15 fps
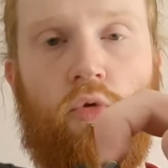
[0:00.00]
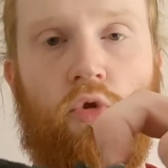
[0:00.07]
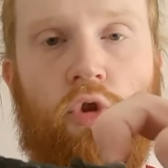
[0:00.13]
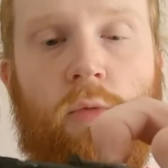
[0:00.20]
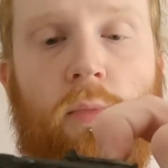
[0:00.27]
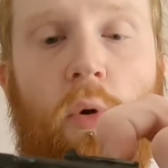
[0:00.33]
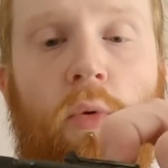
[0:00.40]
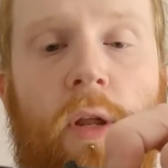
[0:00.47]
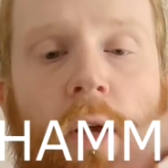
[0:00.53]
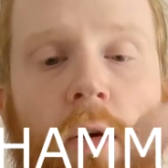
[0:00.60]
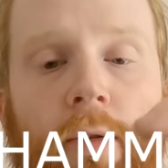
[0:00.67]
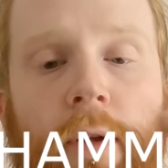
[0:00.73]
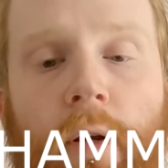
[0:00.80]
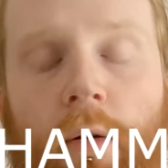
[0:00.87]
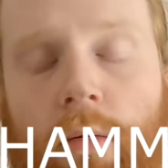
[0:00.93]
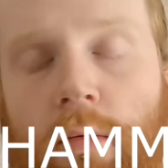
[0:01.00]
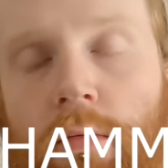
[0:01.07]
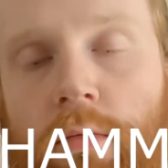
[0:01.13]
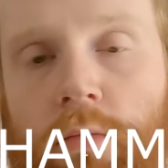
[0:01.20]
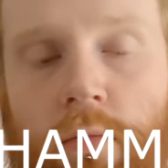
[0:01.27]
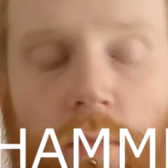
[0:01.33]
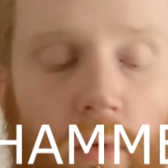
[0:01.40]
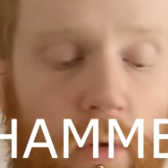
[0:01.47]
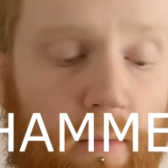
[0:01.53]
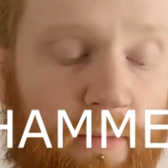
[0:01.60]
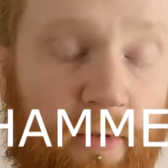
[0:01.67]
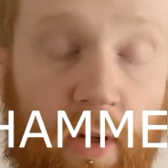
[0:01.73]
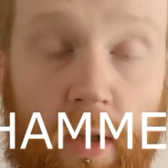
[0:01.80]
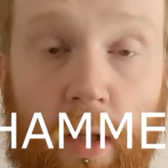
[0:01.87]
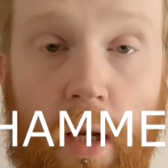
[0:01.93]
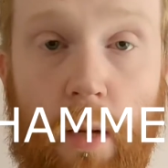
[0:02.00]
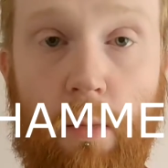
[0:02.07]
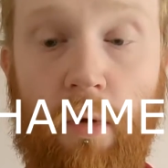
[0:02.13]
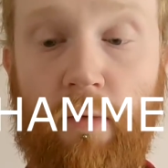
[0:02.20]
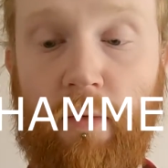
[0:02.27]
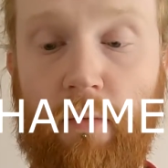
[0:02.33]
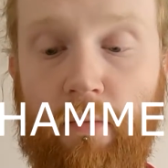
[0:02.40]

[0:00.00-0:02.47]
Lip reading: jabroni on there. I'm forgetting the name of it.